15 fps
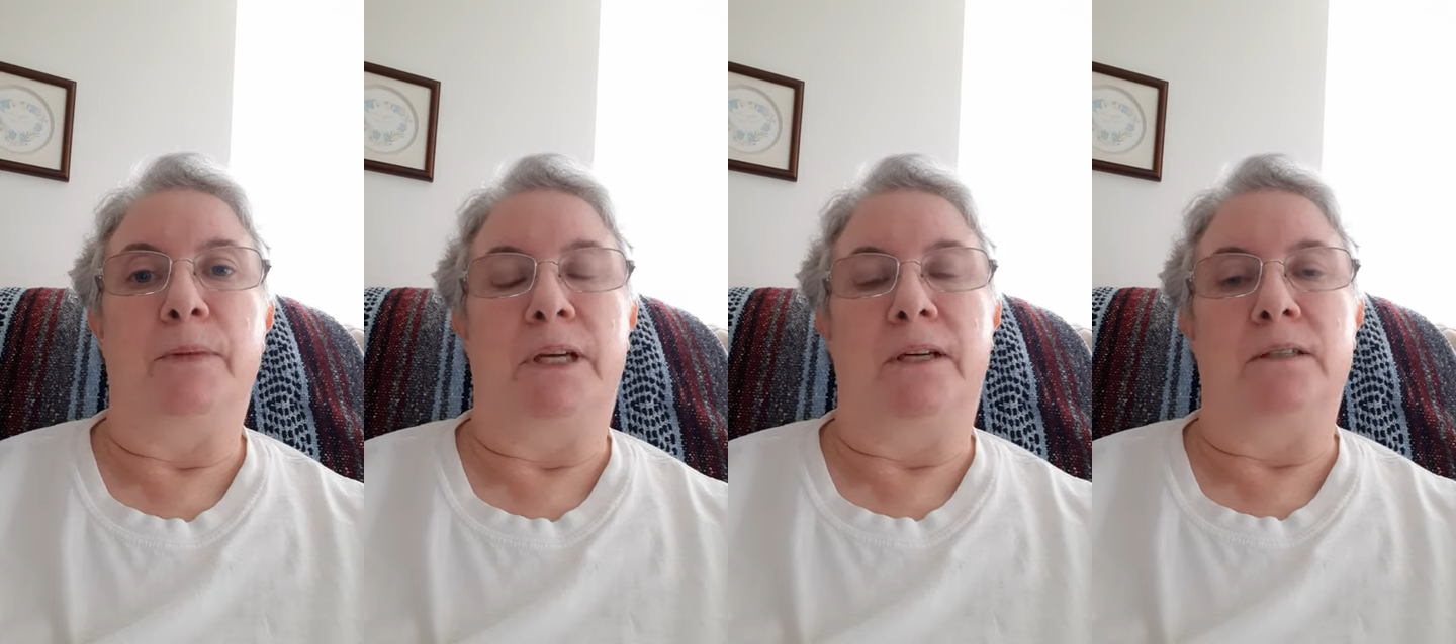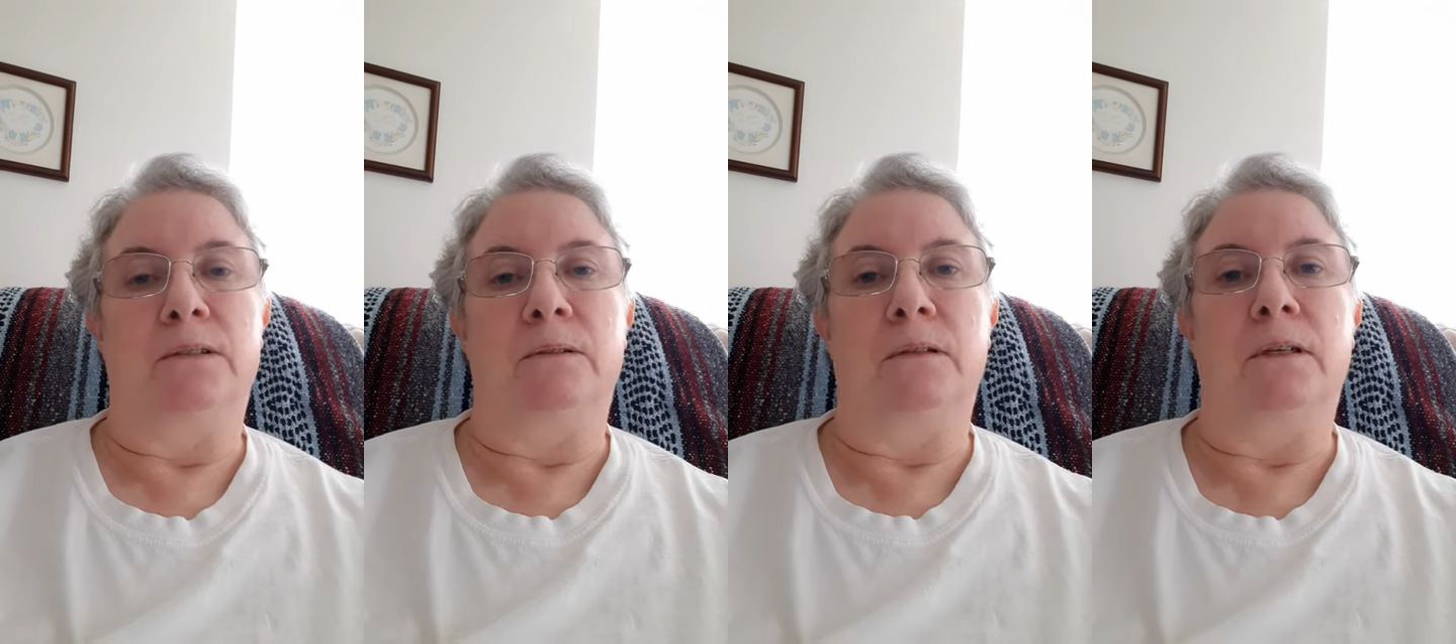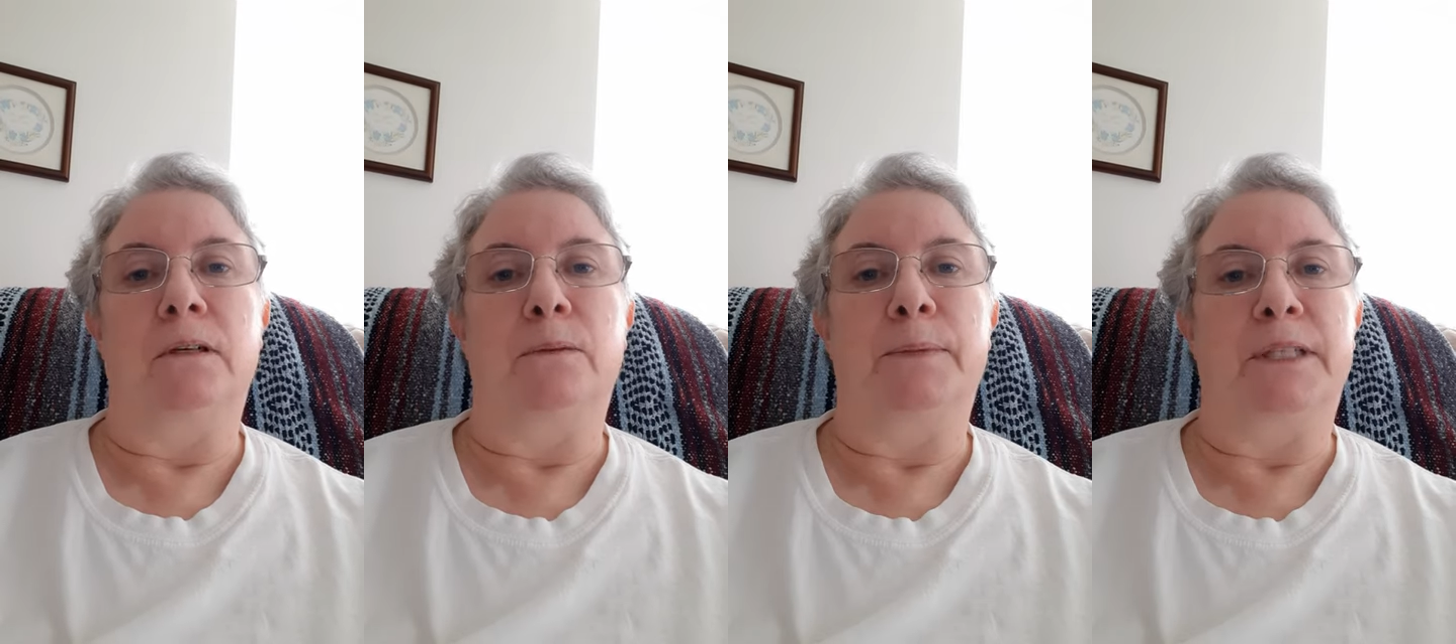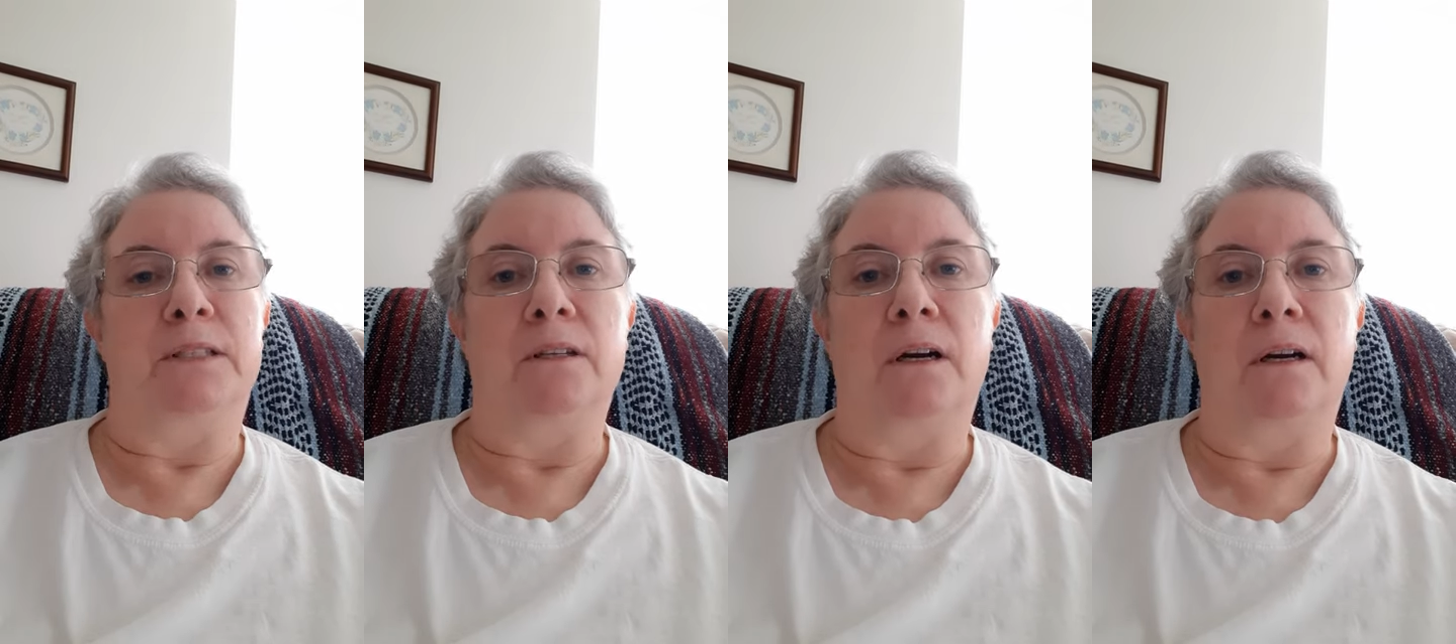because we're going to
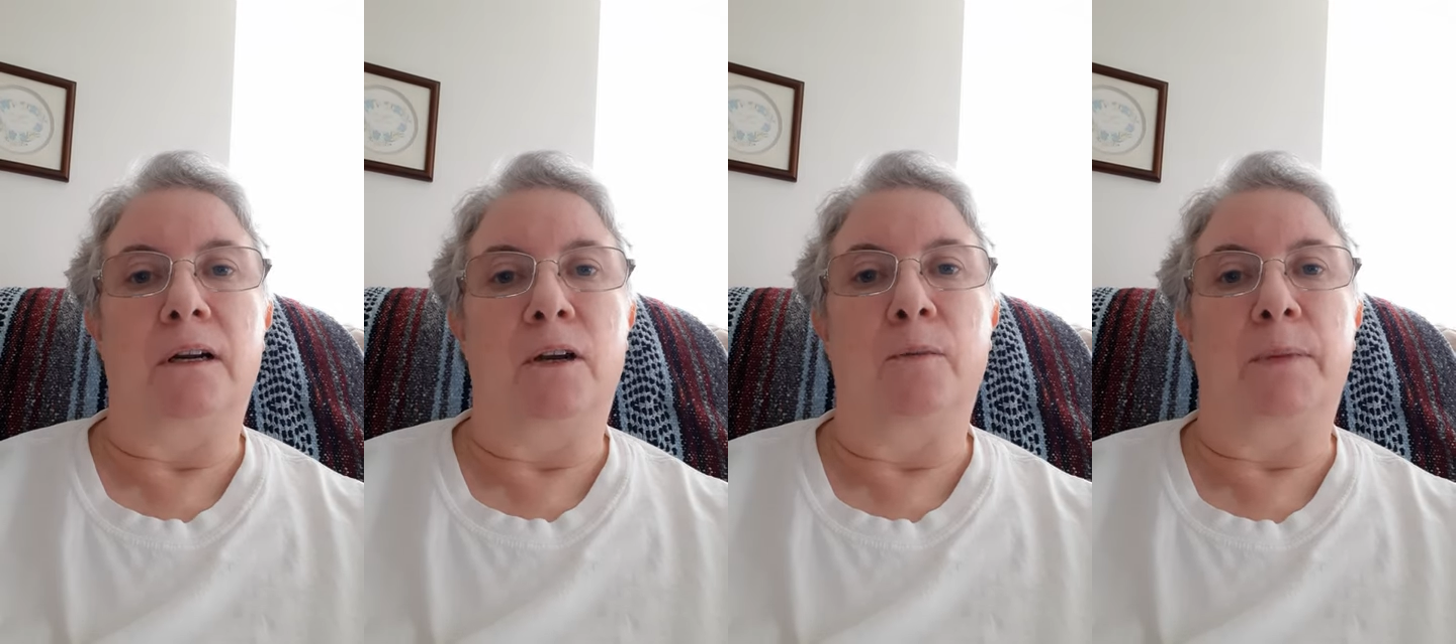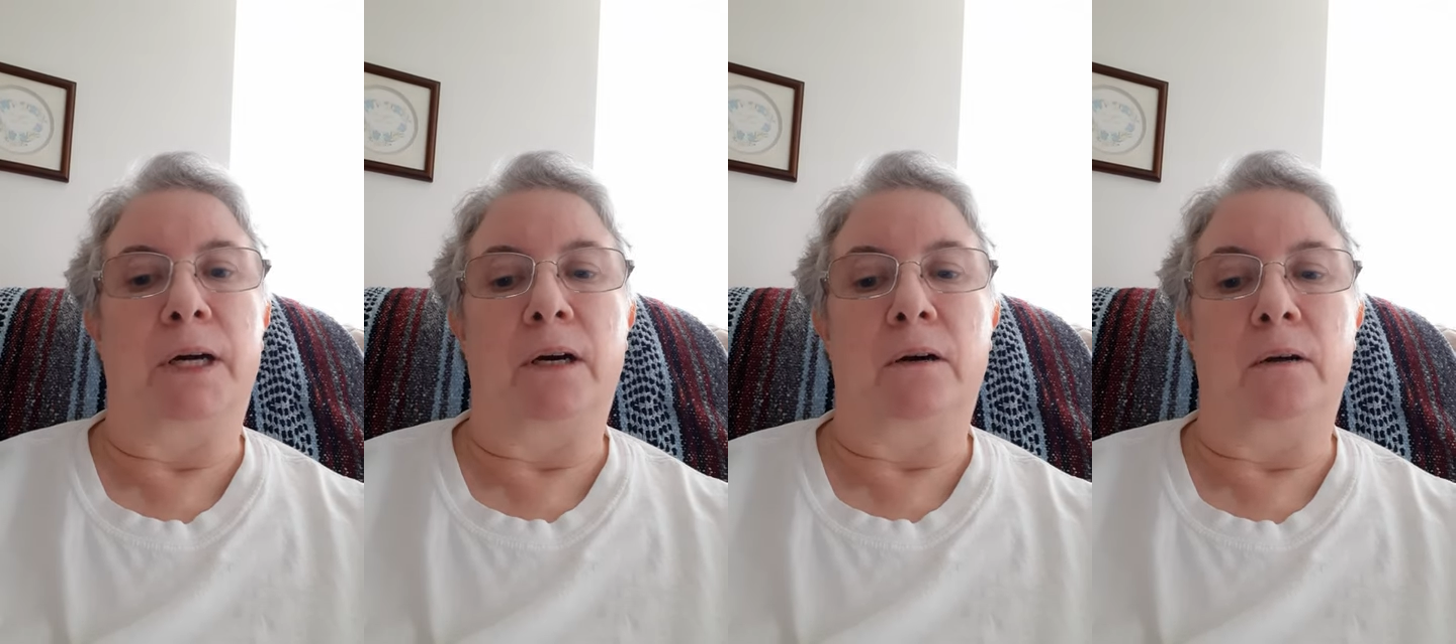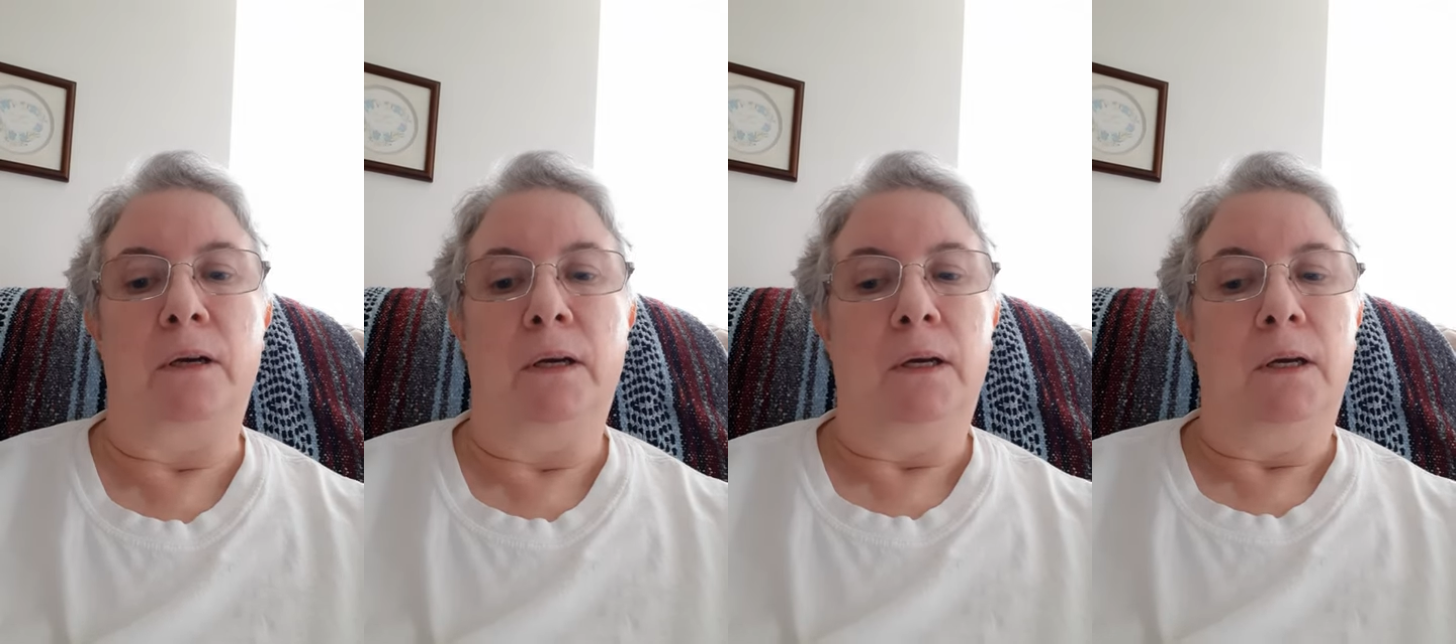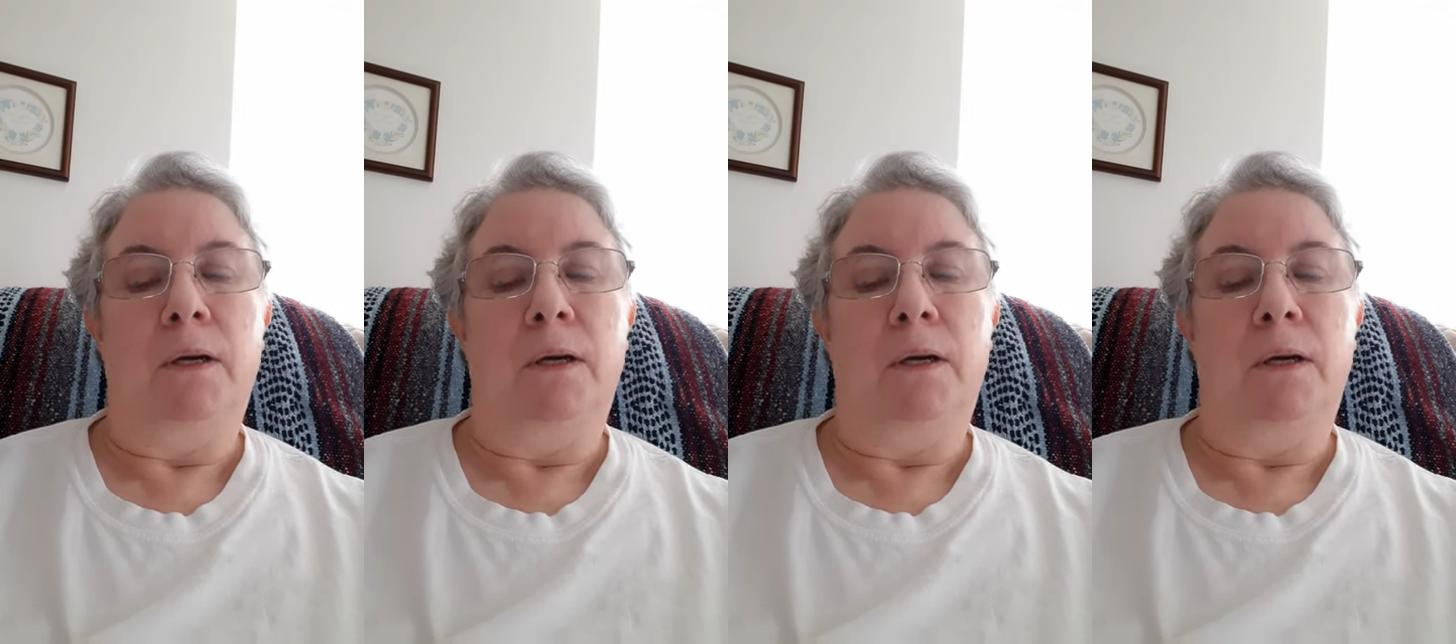be talking about